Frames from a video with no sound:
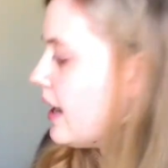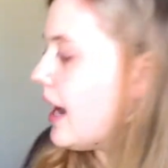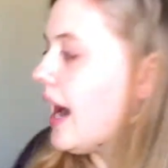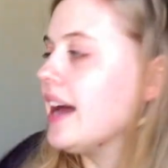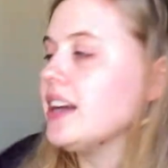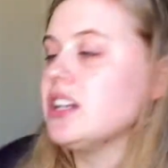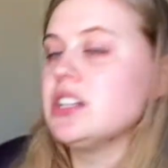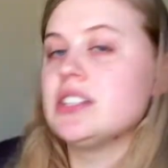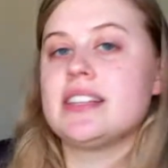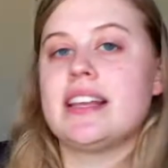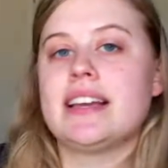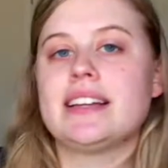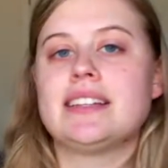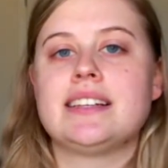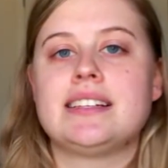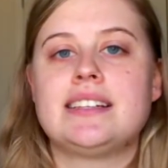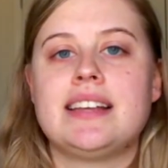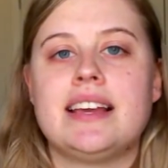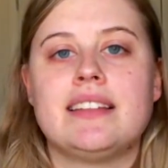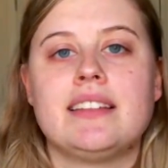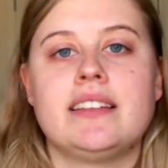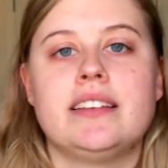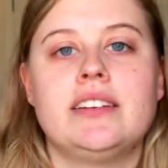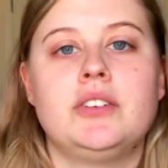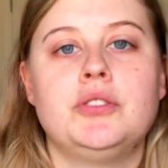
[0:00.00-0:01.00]
I just like to
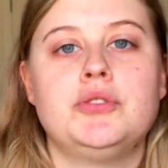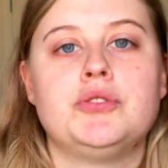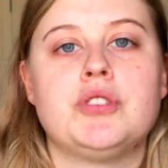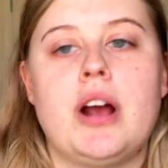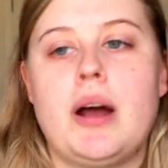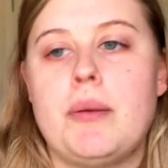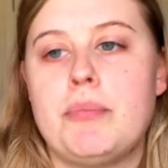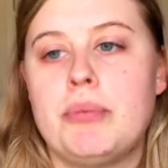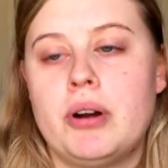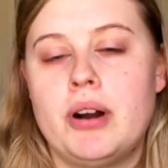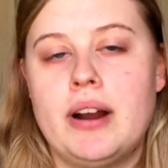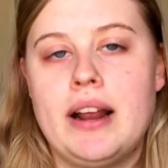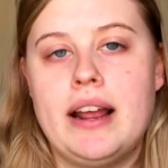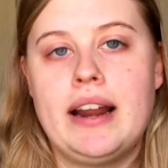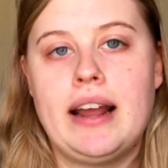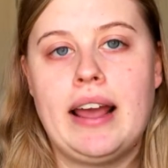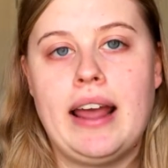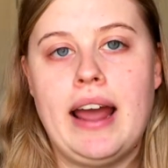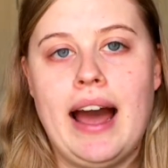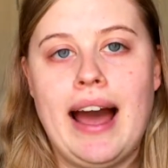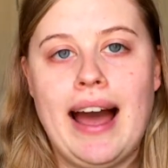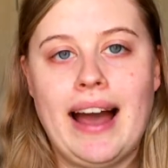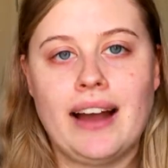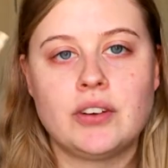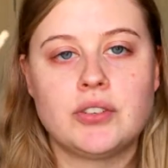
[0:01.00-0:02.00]
take the little dropper and I
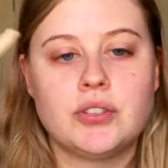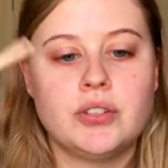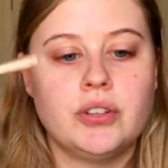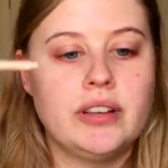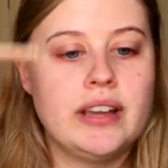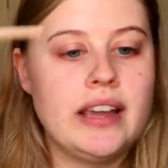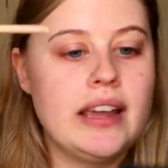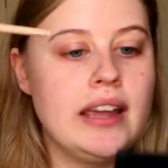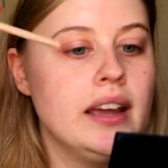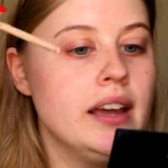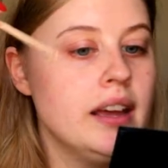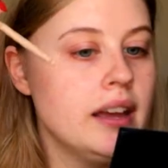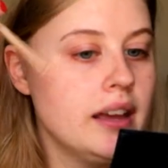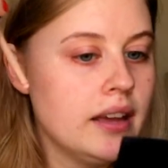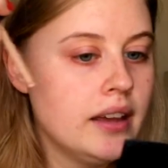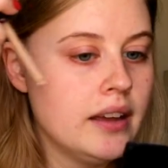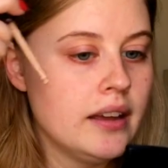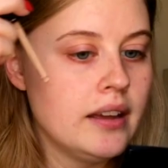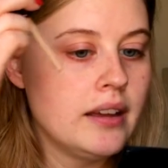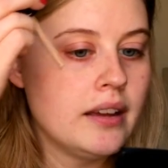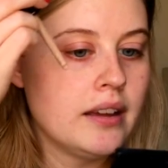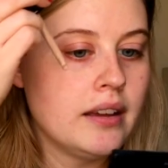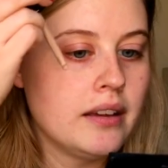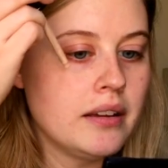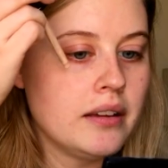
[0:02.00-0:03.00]
actually
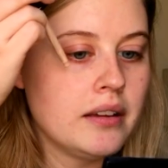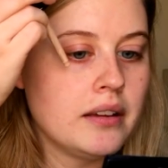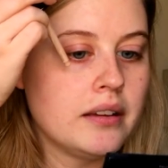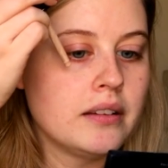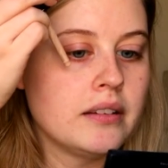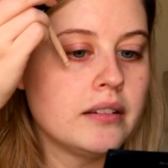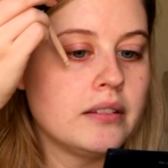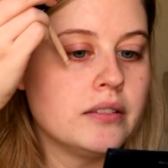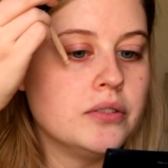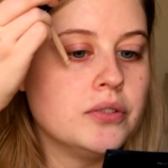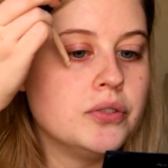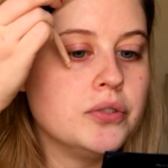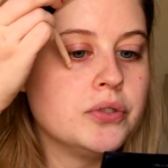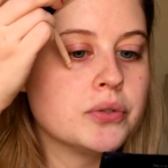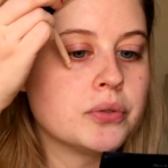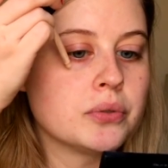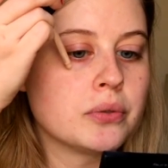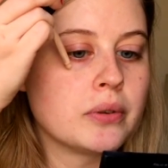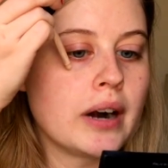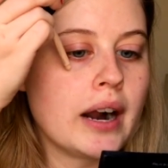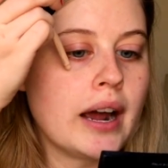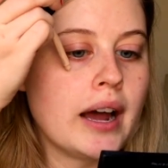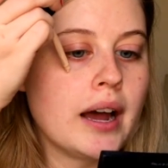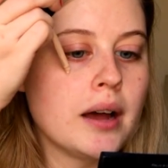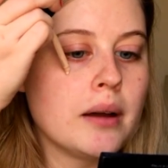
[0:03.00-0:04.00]

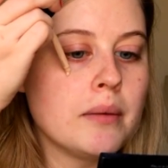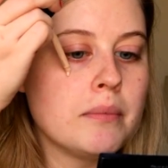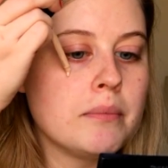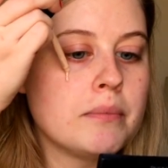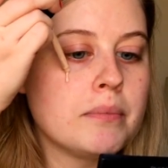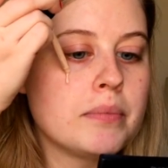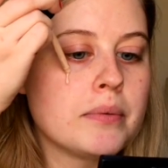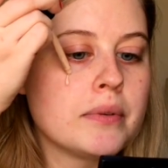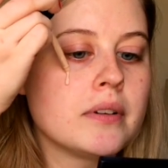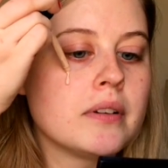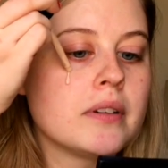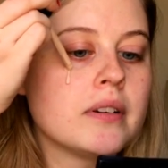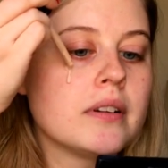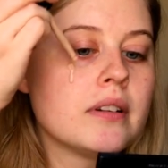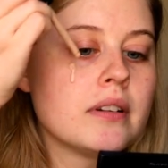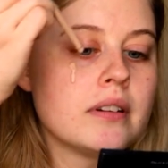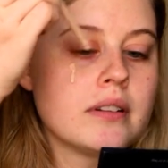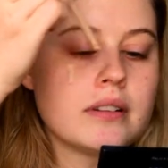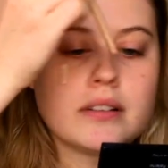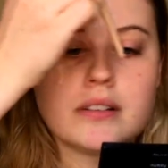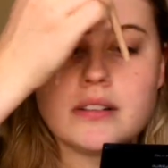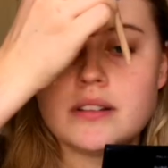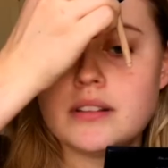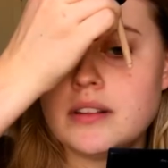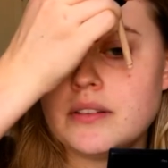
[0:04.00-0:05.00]
drop
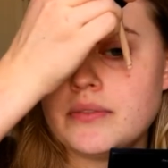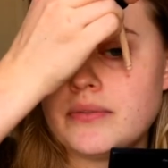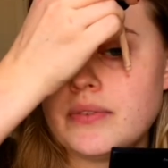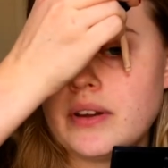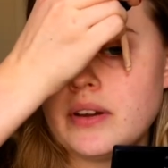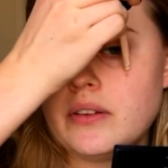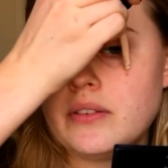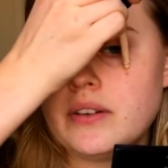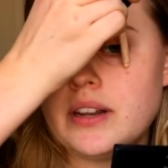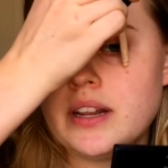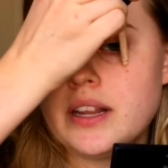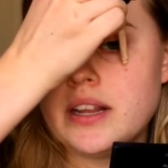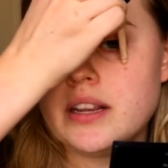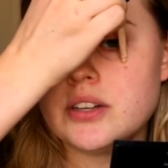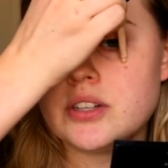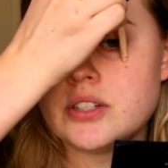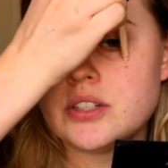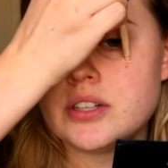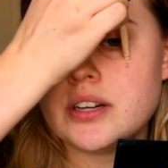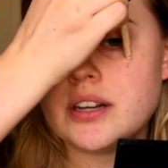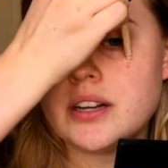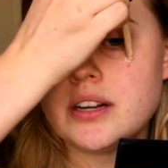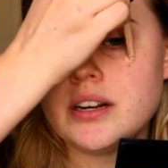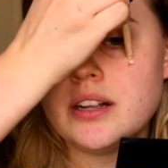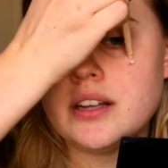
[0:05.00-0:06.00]
the
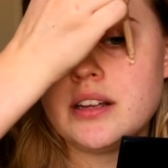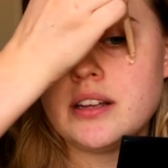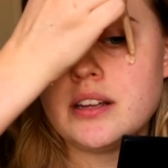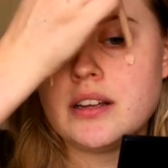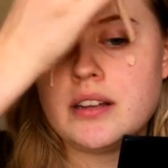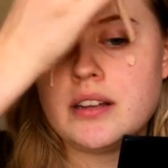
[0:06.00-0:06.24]
foundation